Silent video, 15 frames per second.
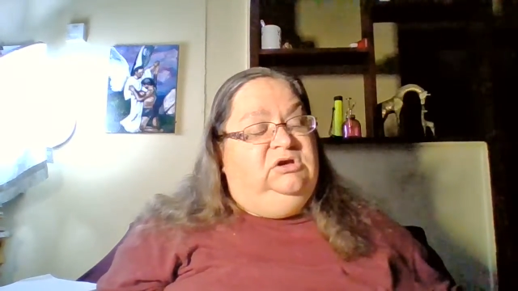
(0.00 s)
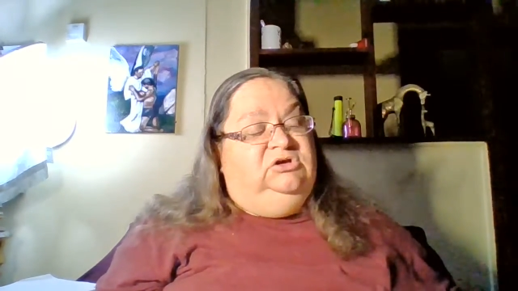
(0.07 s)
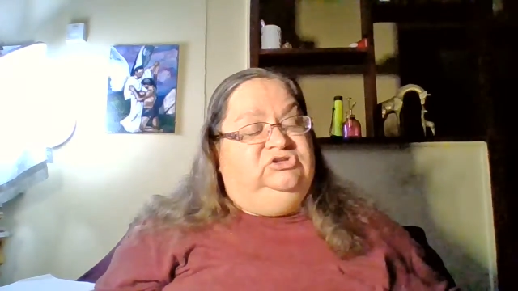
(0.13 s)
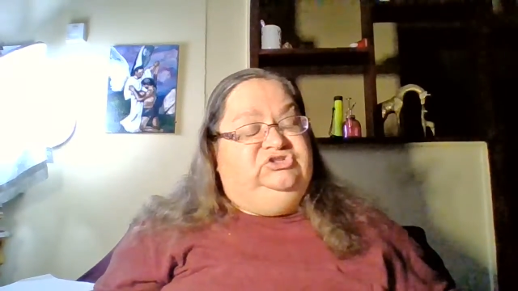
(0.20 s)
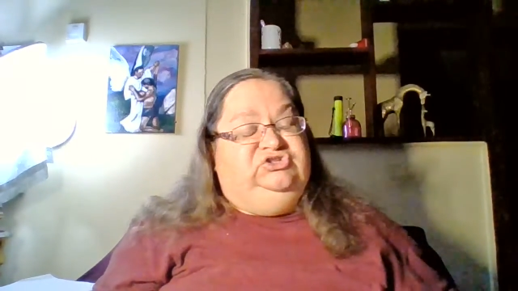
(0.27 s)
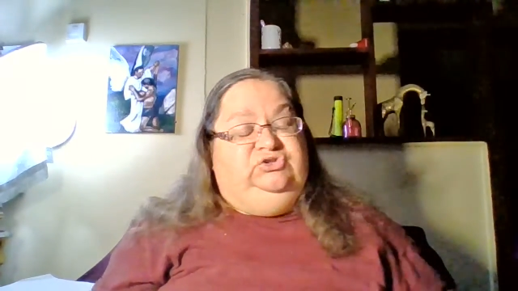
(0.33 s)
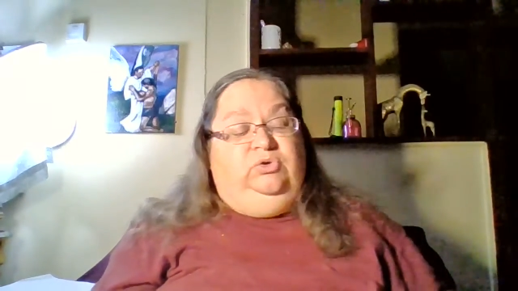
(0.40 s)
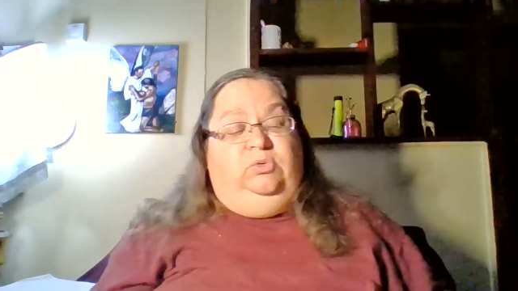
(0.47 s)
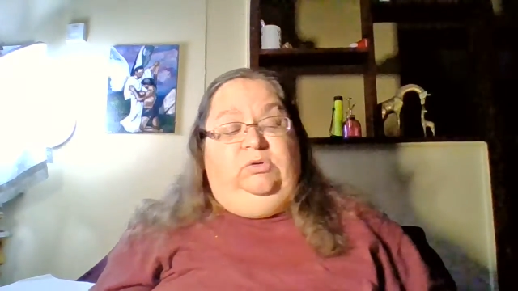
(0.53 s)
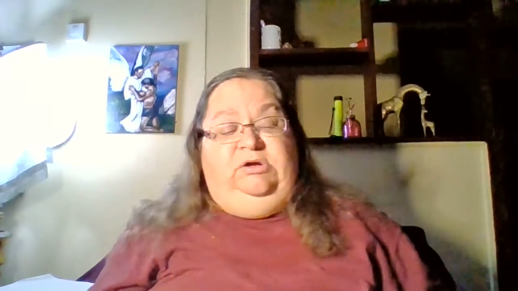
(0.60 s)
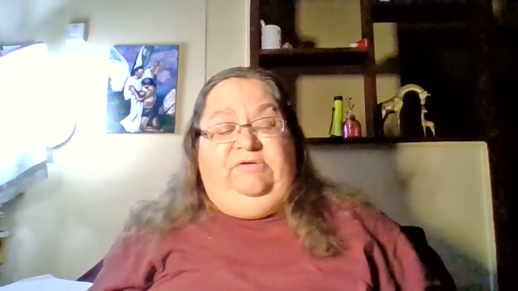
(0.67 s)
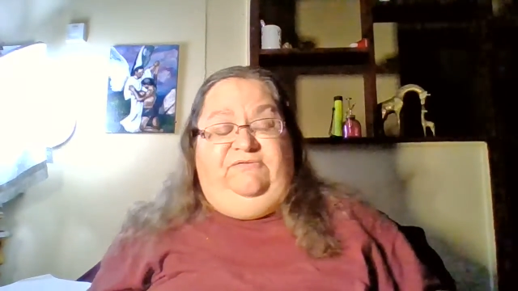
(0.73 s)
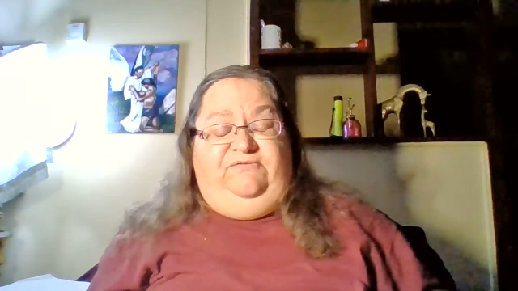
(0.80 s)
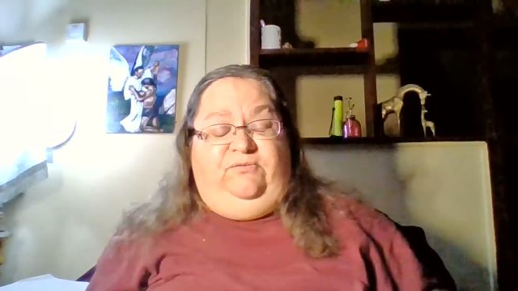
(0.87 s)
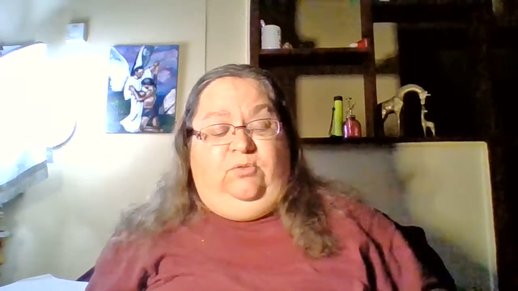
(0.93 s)

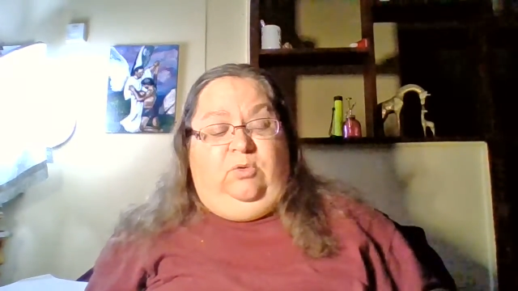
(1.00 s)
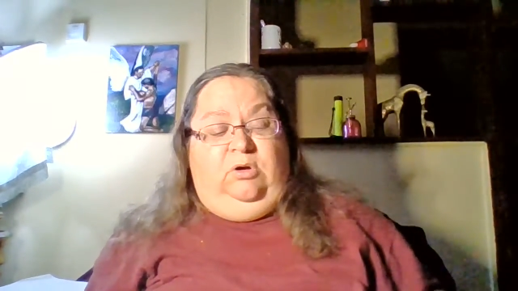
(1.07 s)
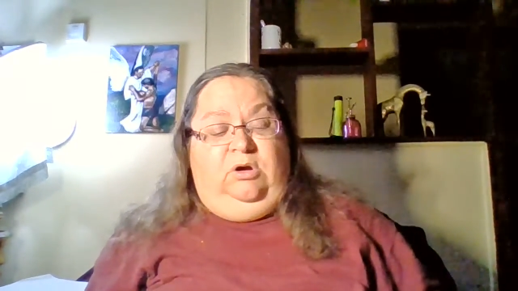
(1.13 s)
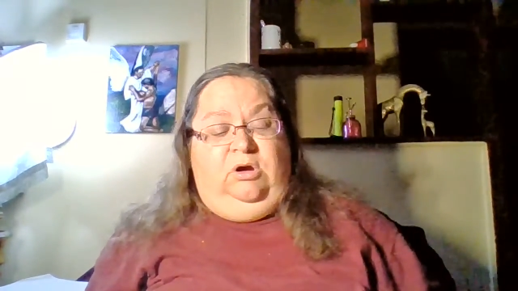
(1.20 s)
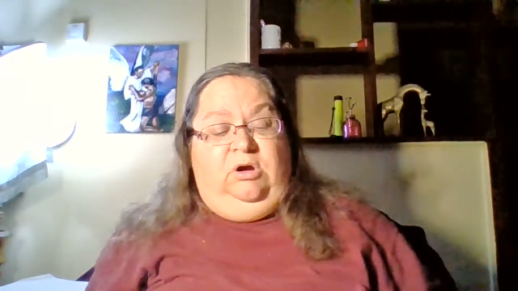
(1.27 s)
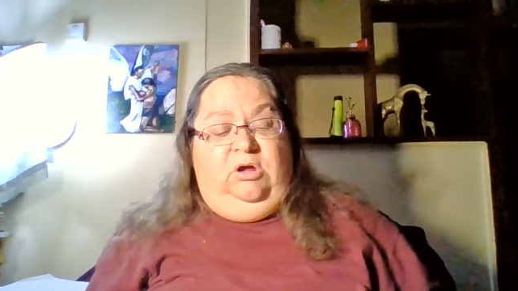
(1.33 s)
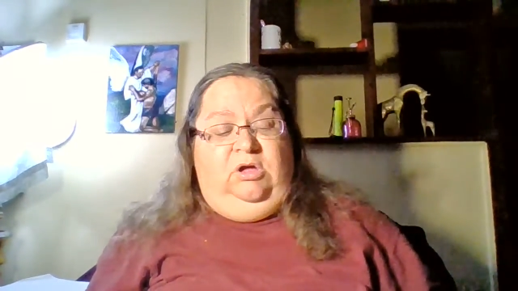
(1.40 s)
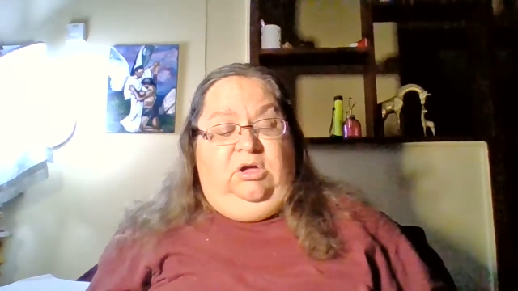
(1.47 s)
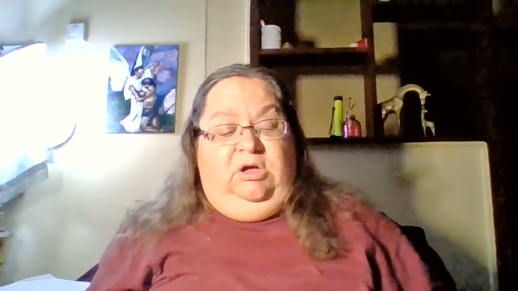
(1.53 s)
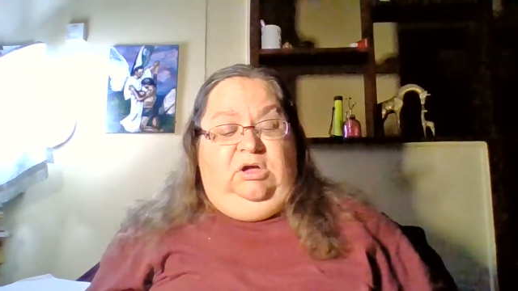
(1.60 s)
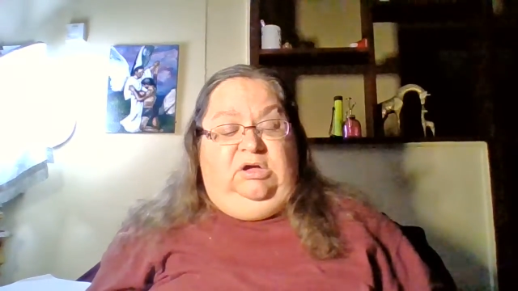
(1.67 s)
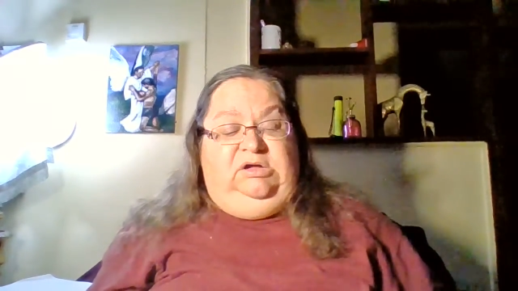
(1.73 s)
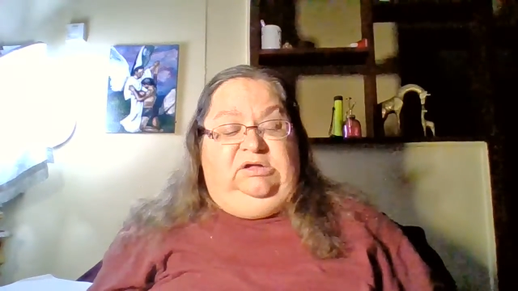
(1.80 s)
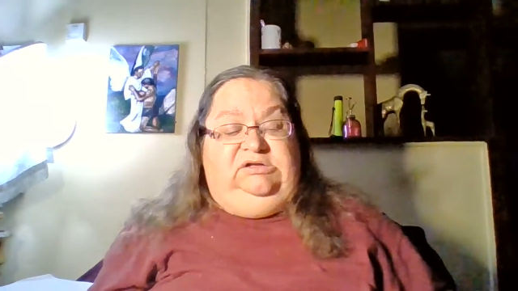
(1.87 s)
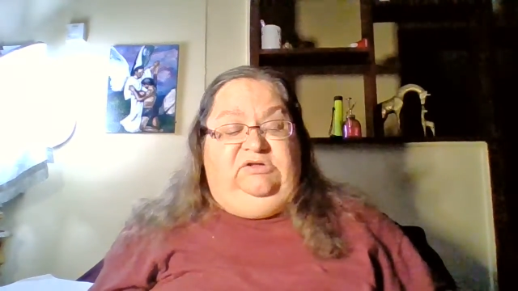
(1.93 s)
story 4,
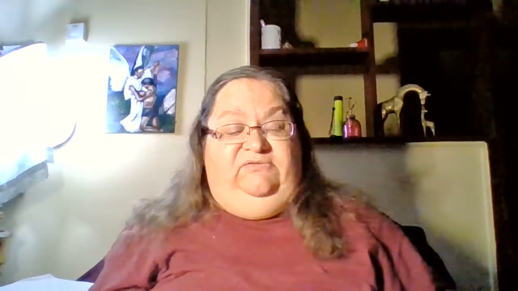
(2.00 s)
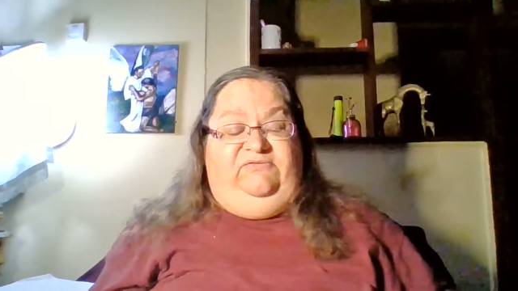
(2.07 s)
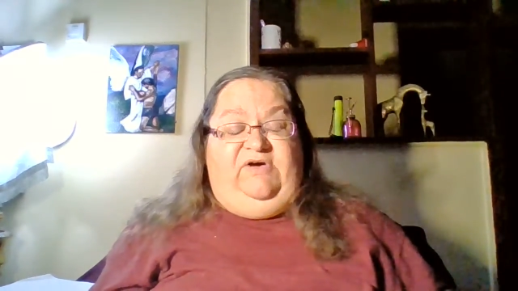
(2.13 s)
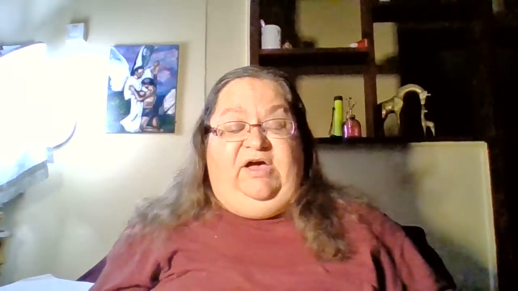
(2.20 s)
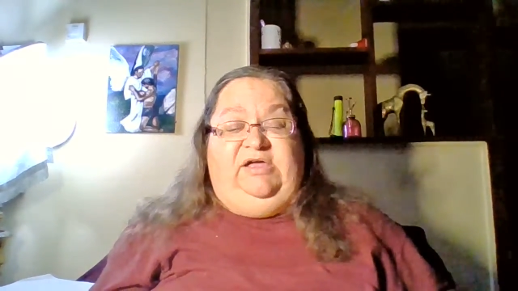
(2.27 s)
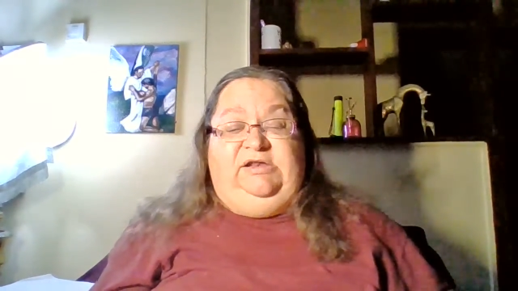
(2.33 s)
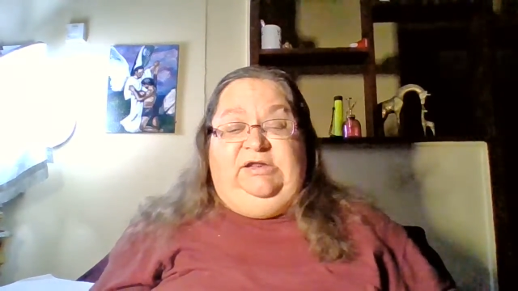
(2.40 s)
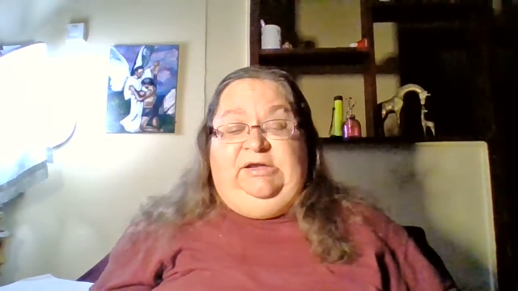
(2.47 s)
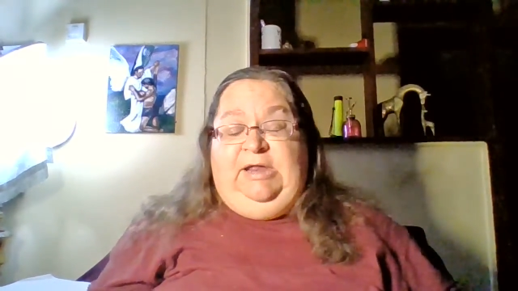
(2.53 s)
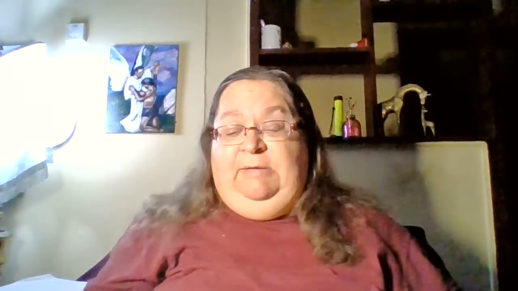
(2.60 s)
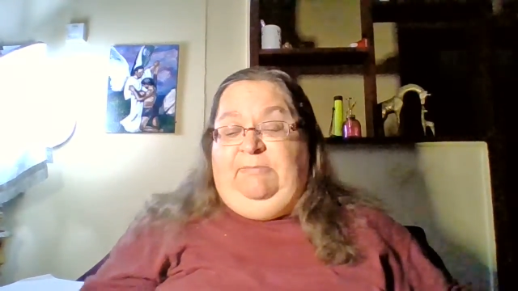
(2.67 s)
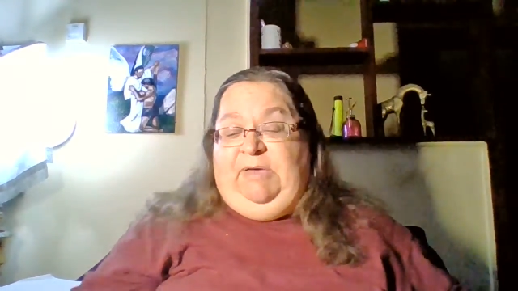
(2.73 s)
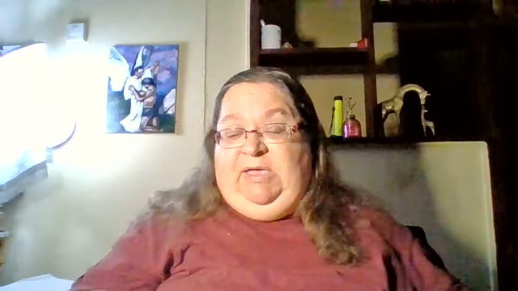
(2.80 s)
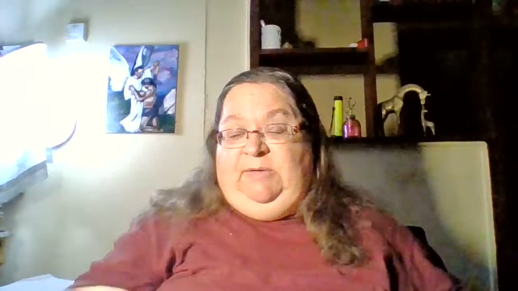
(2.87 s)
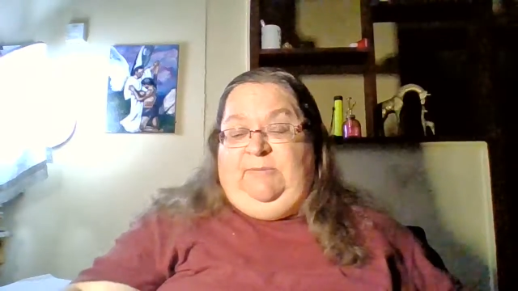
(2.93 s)
dividing a
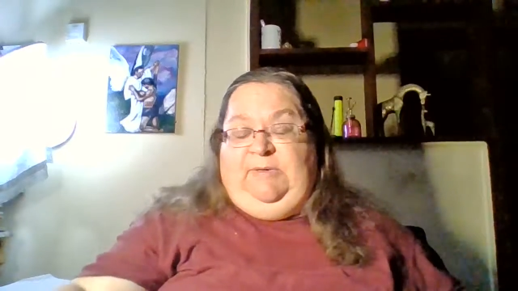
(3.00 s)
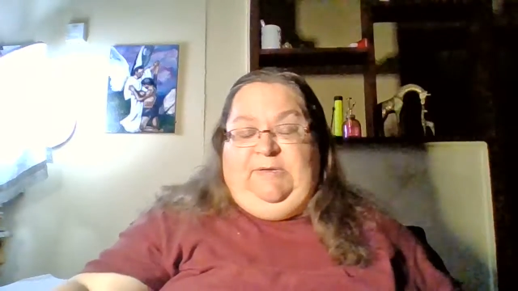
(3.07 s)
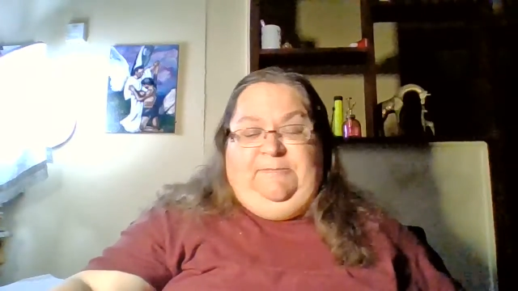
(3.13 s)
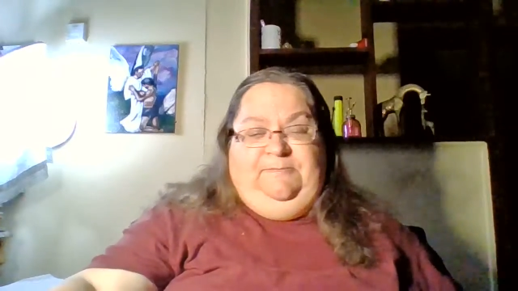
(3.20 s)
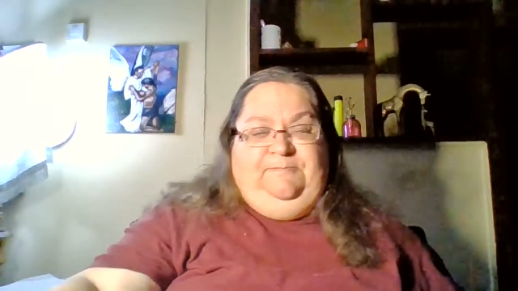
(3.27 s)
baby.